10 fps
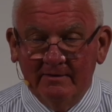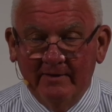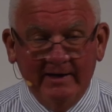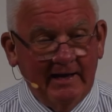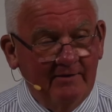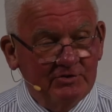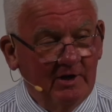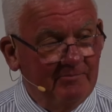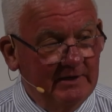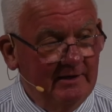they gave
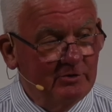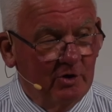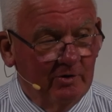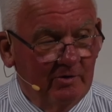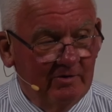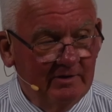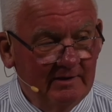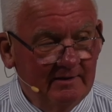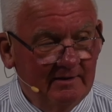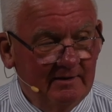something eternal.
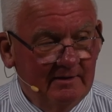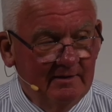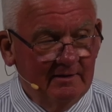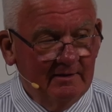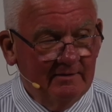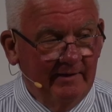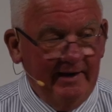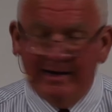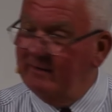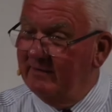They
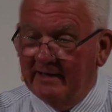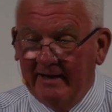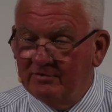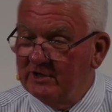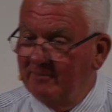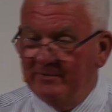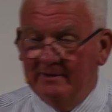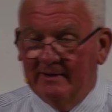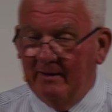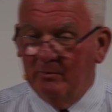gave
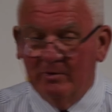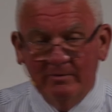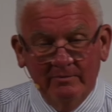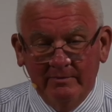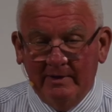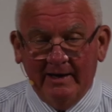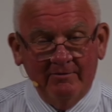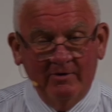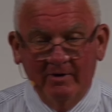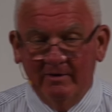something that will
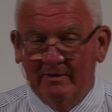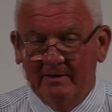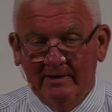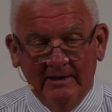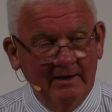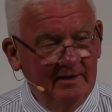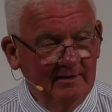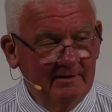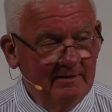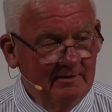never
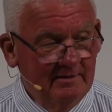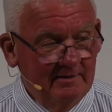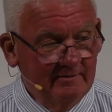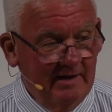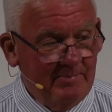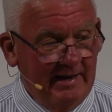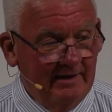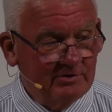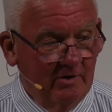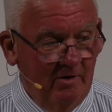end. They
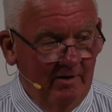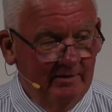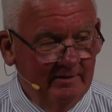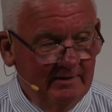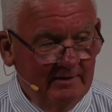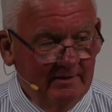passed on